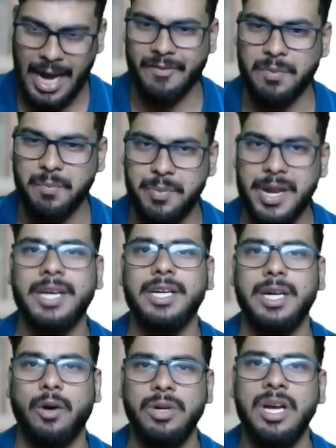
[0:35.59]
I will break it
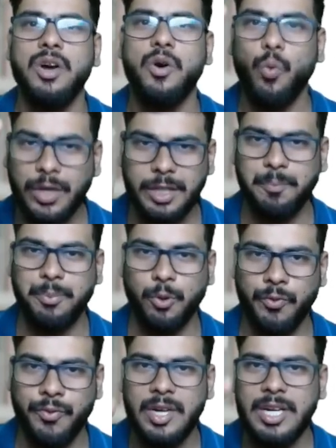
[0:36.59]
down with the
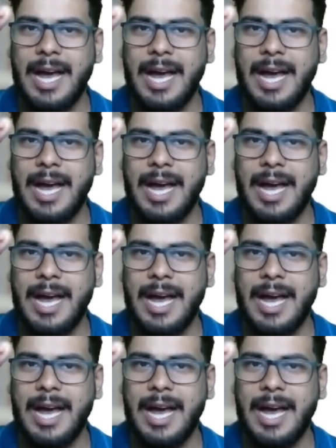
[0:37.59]
proof